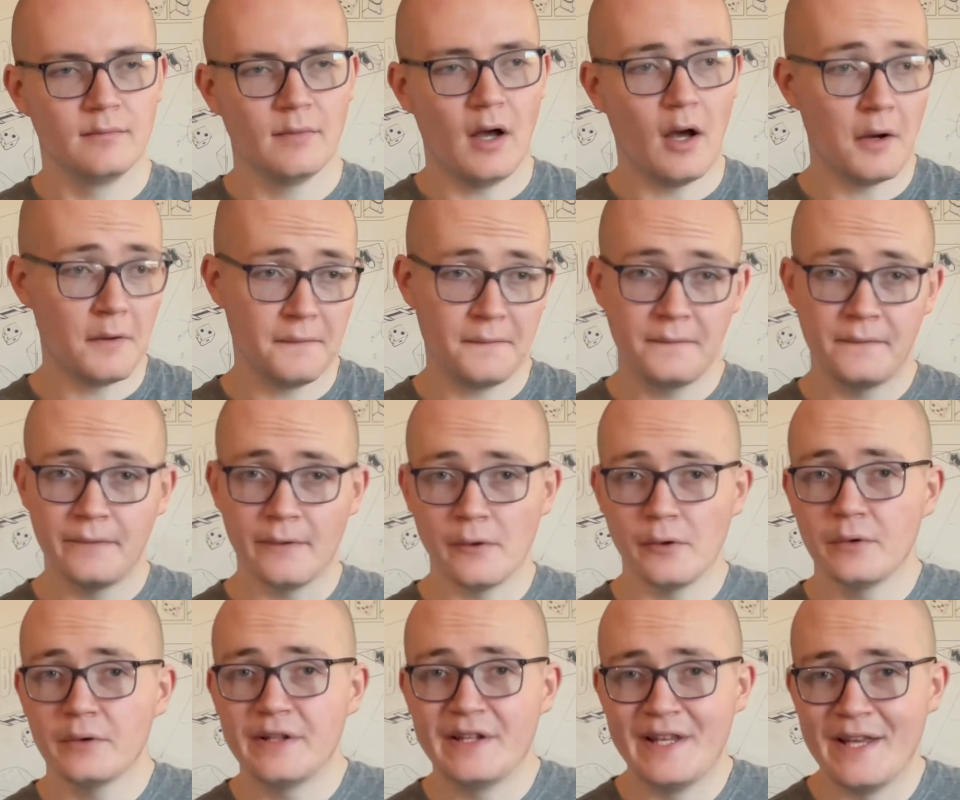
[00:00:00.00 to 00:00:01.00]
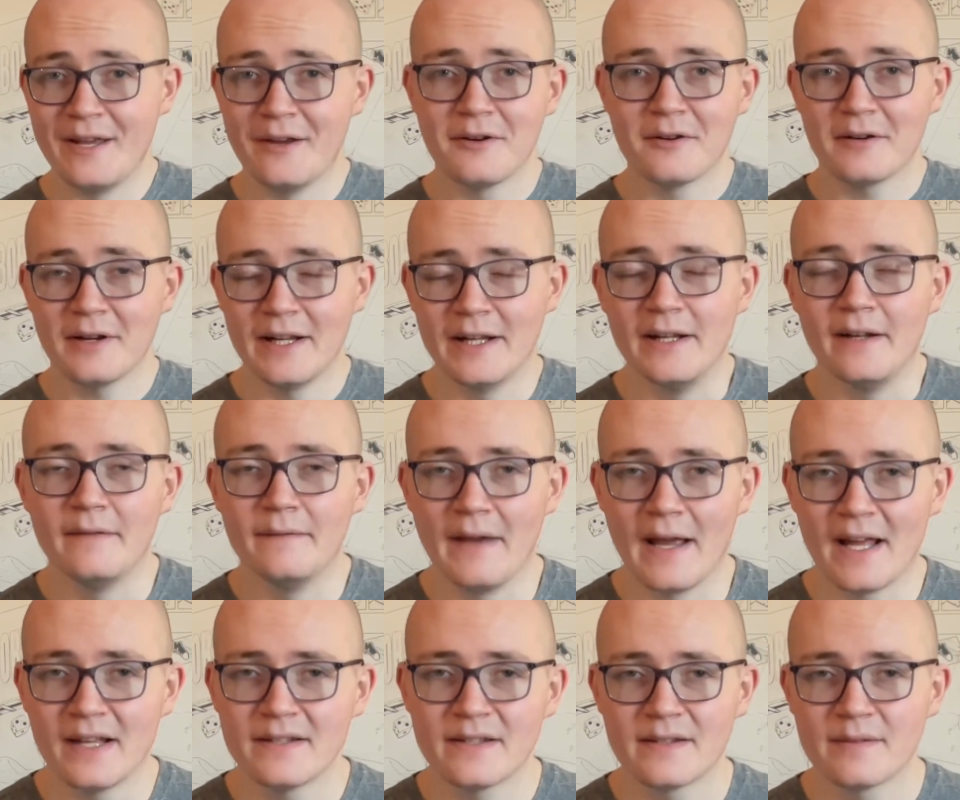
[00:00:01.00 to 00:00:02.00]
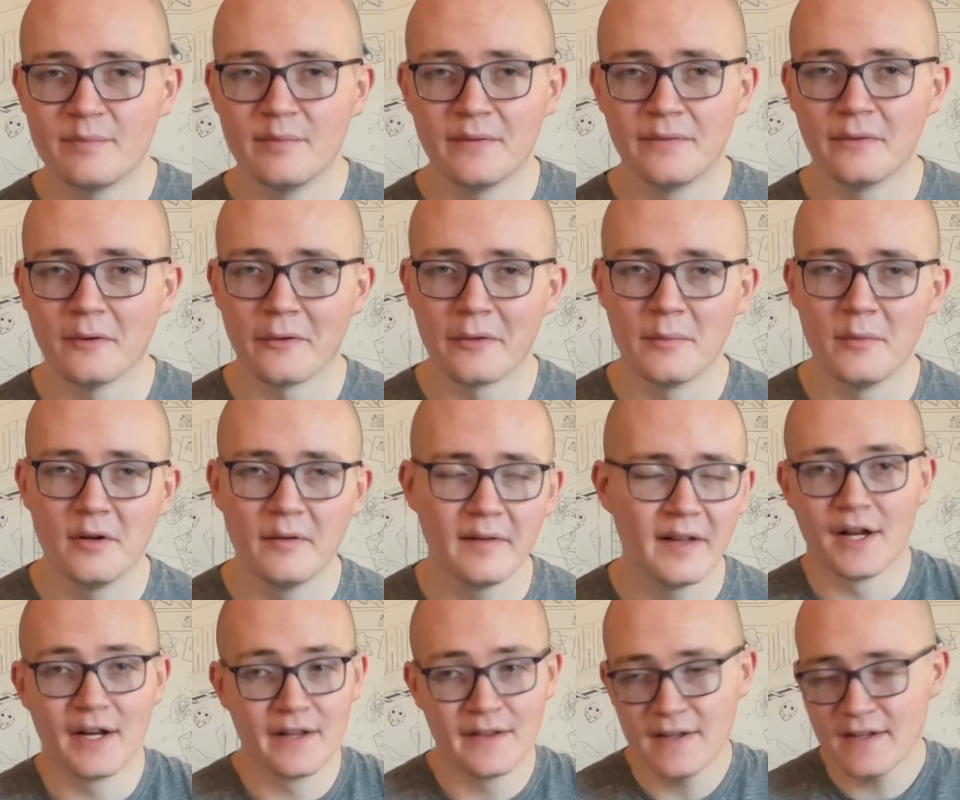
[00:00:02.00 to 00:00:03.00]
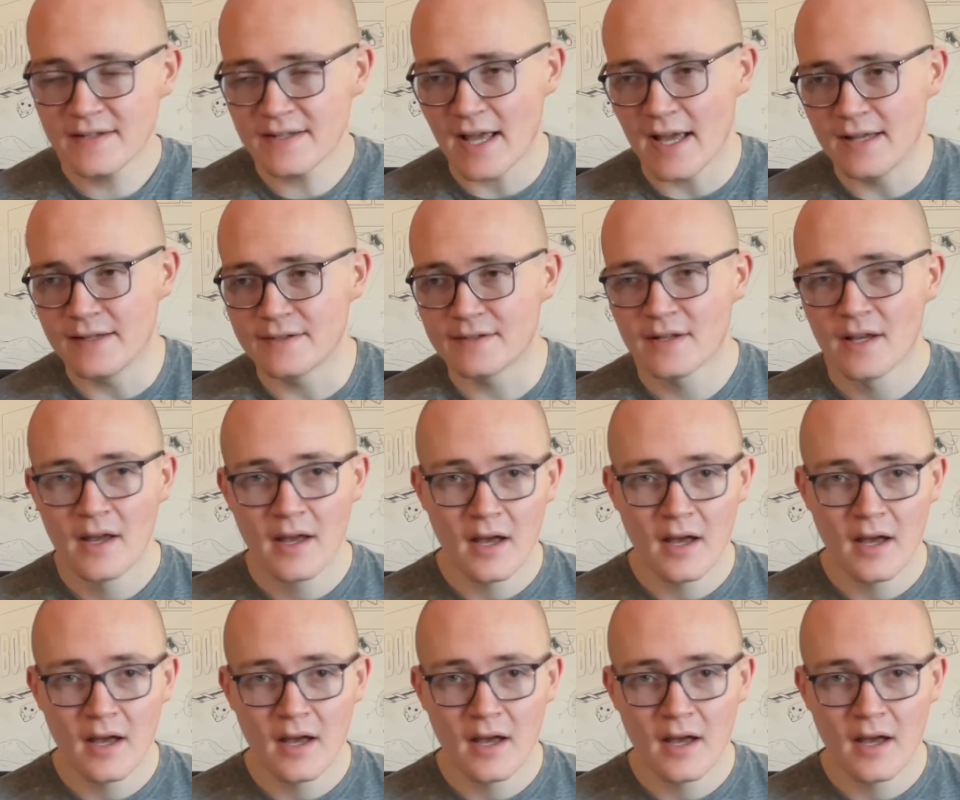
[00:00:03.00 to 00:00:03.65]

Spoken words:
a full year in advance before the movie. And in this case,